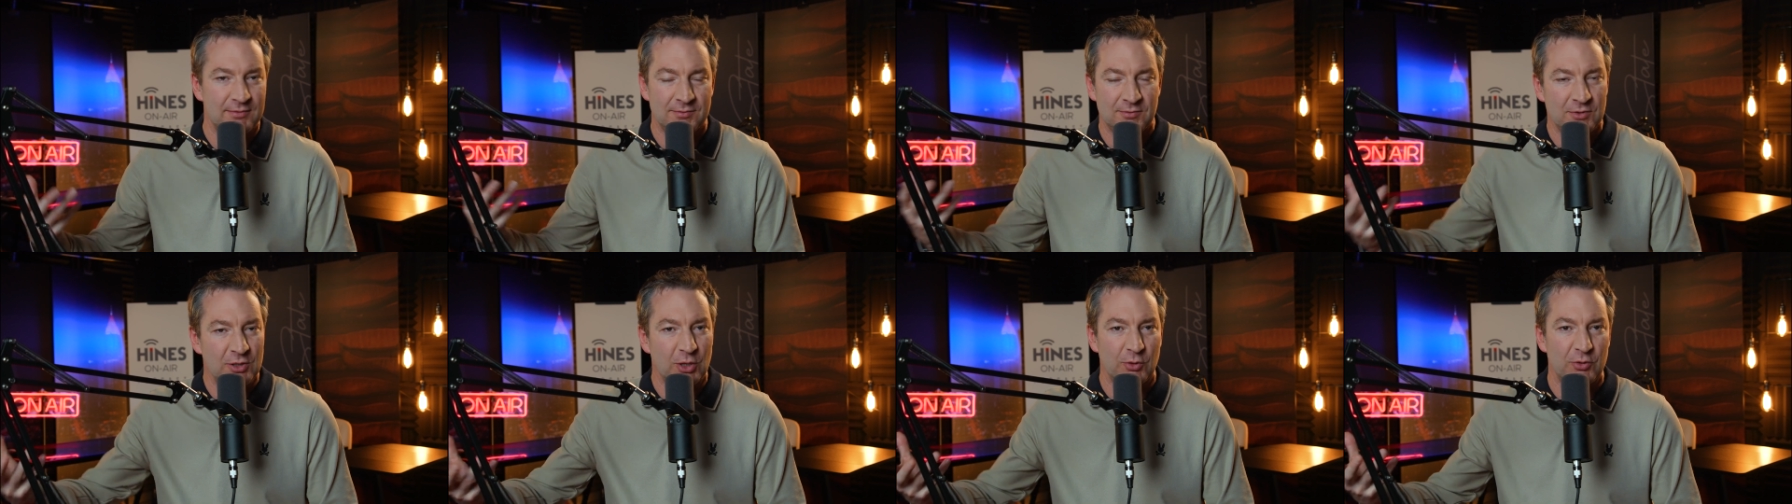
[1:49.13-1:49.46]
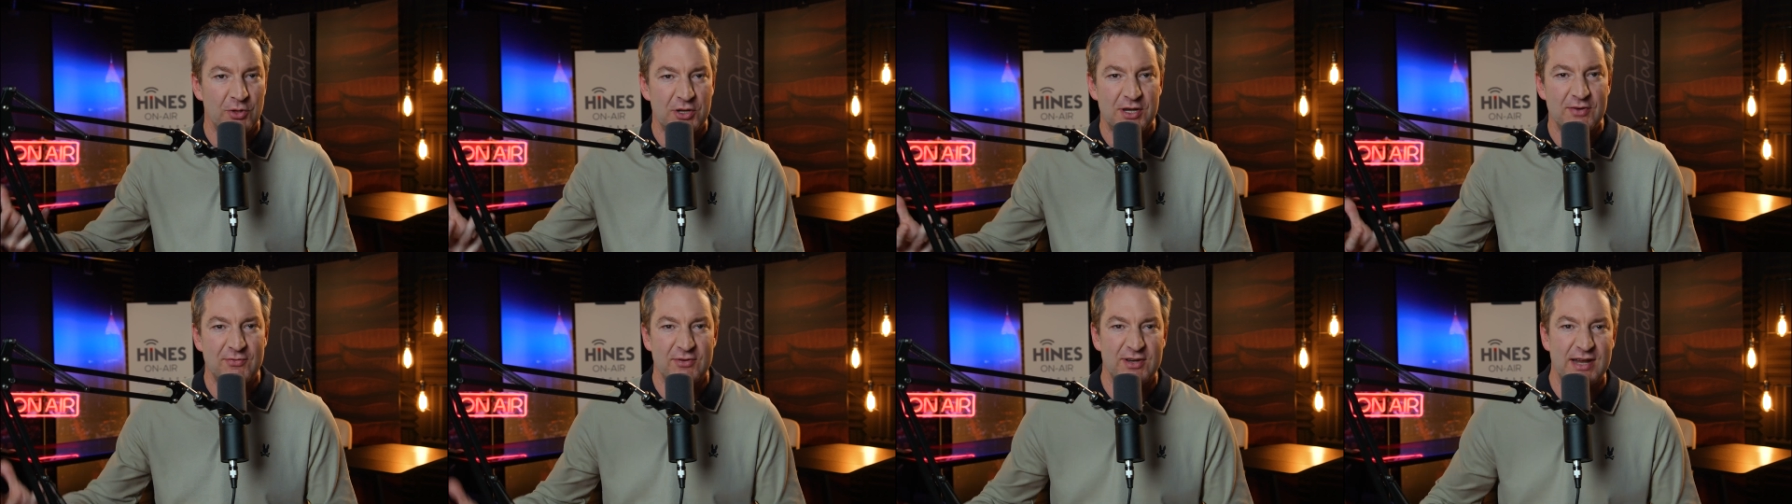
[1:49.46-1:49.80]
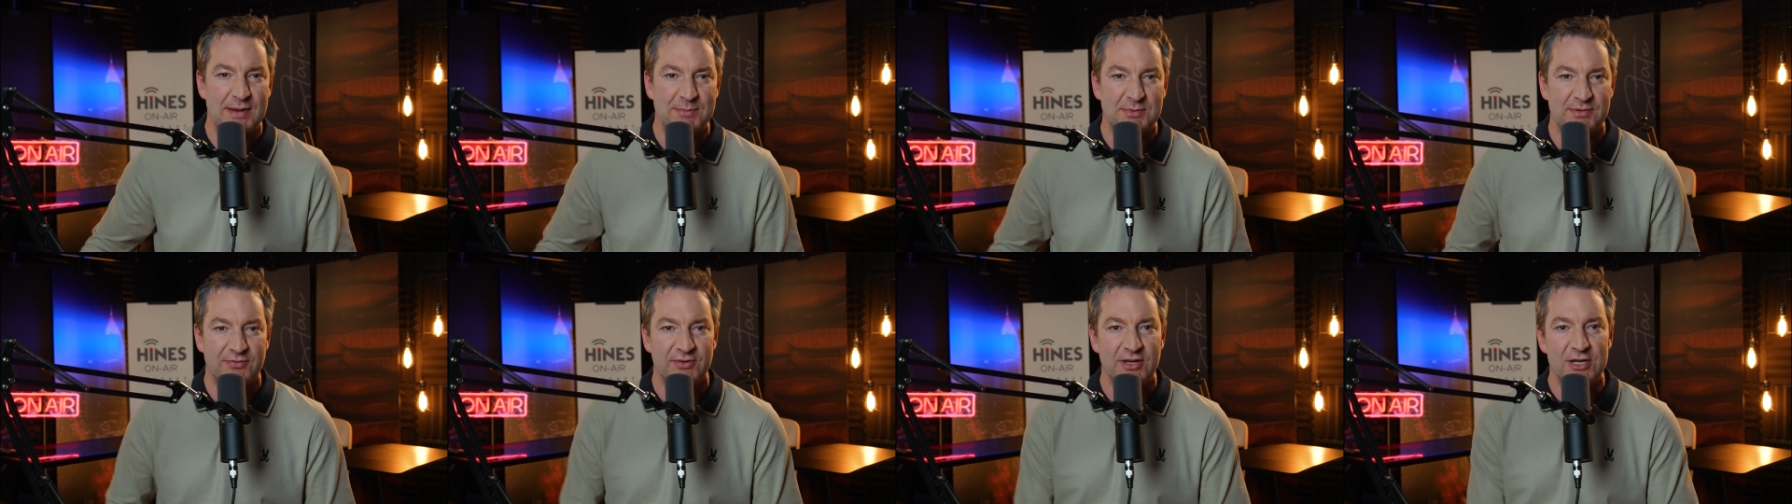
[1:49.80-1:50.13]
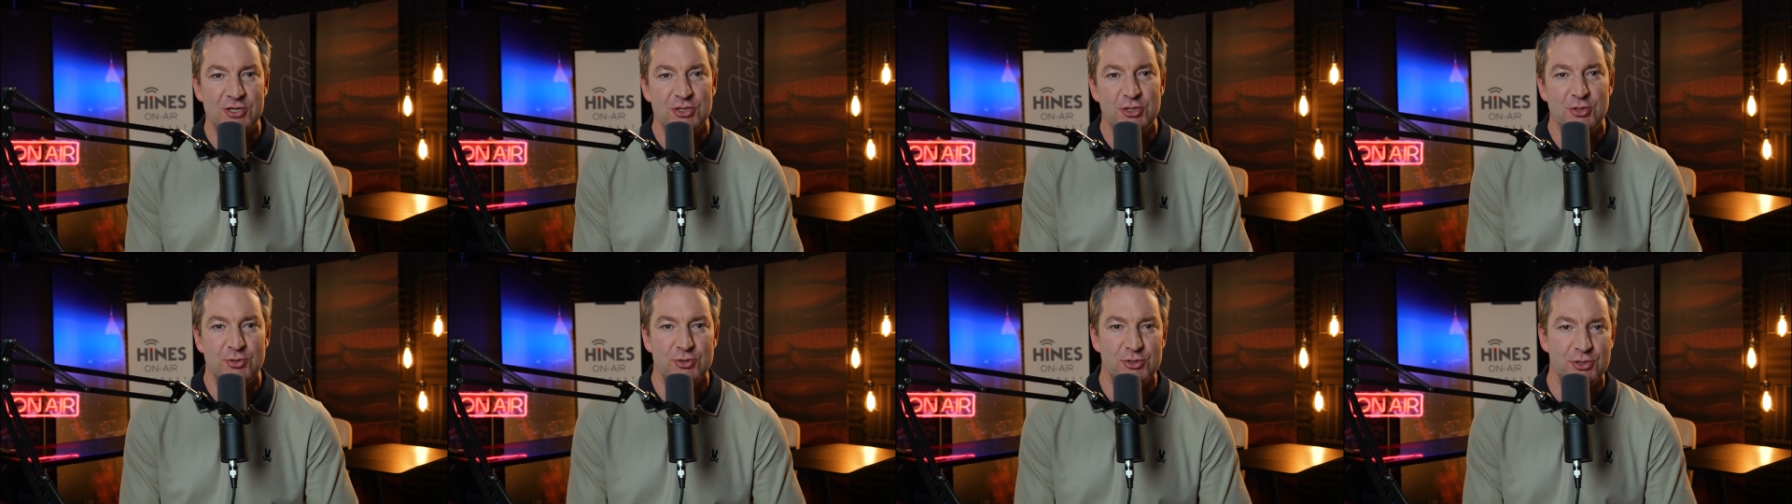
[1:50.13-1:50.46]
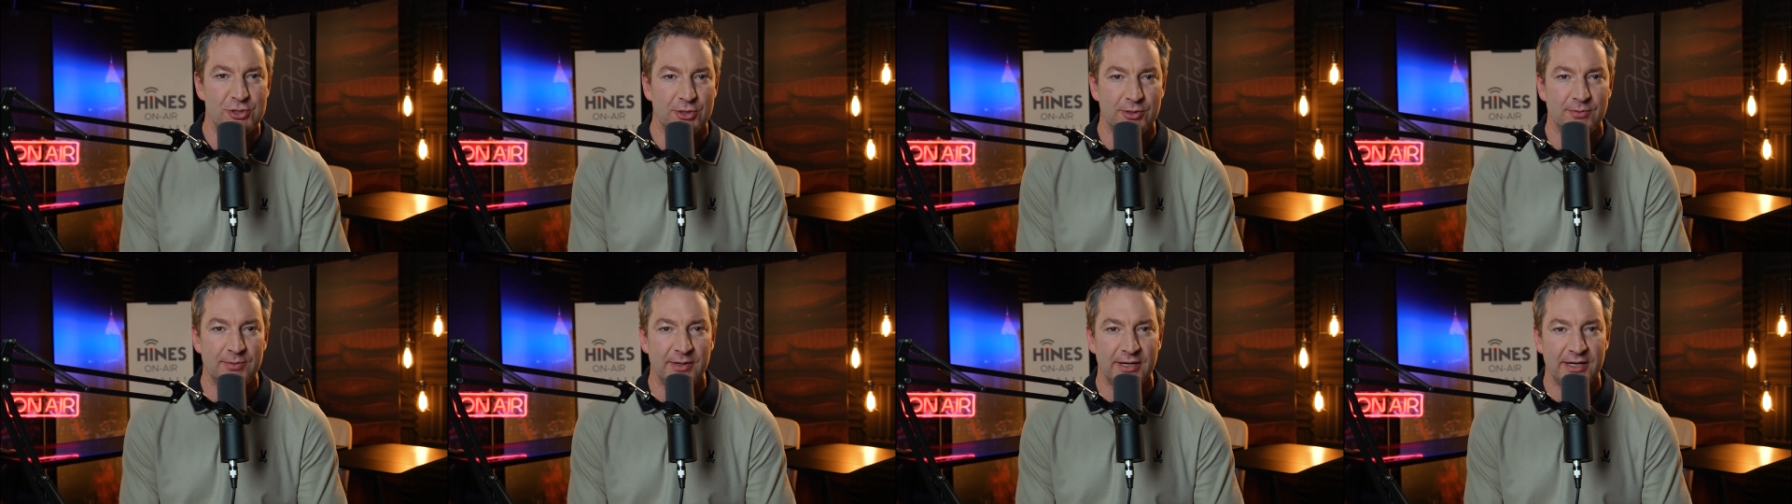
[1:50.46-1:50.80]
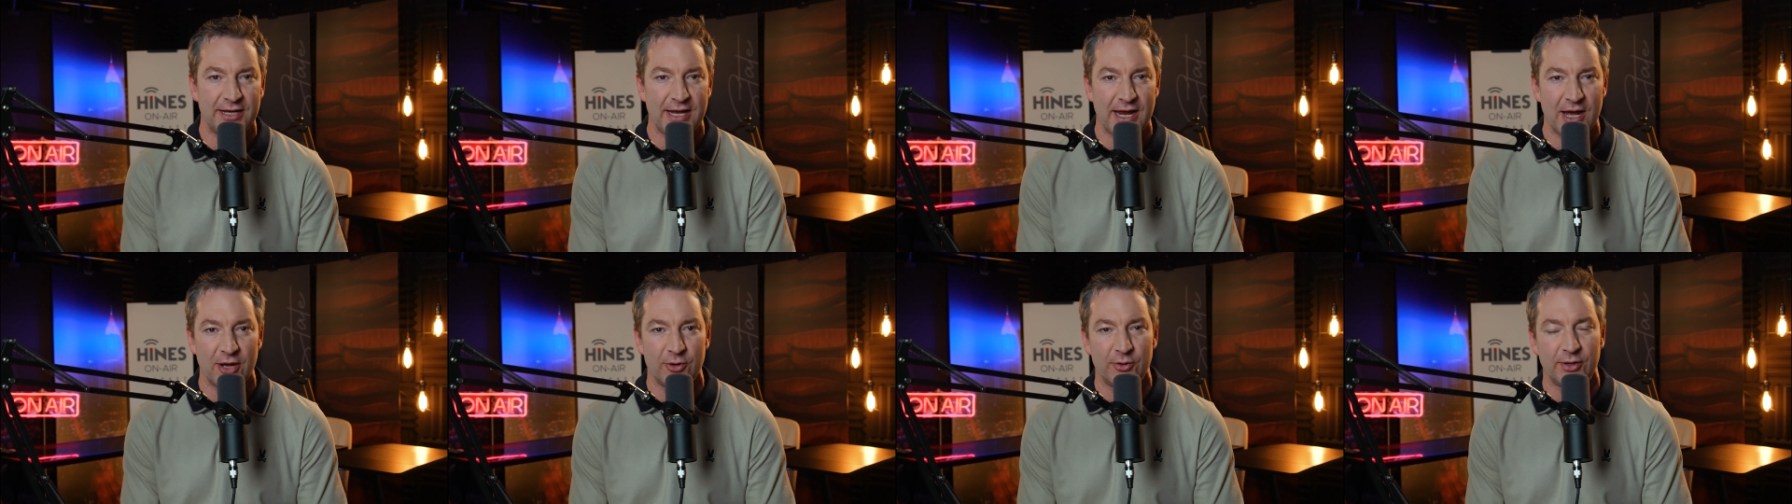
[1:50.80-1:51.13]
the different types of issues you're
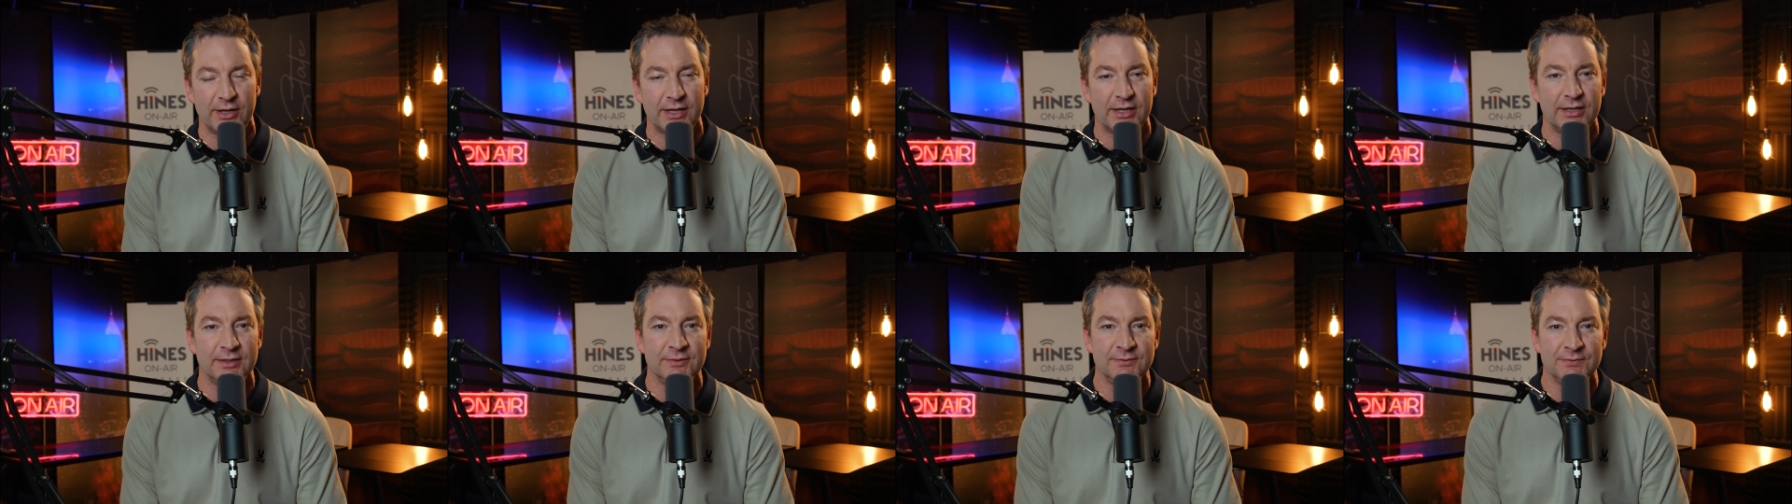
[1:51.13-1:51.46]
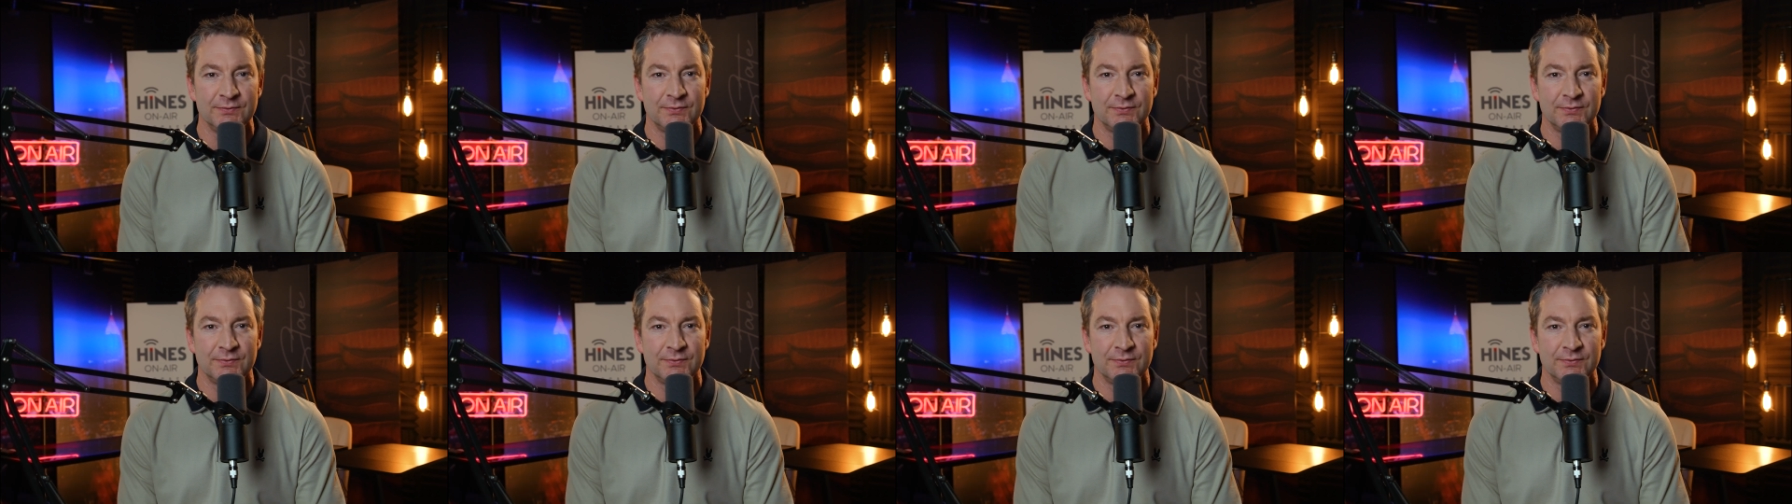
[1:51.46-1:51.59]
encountering.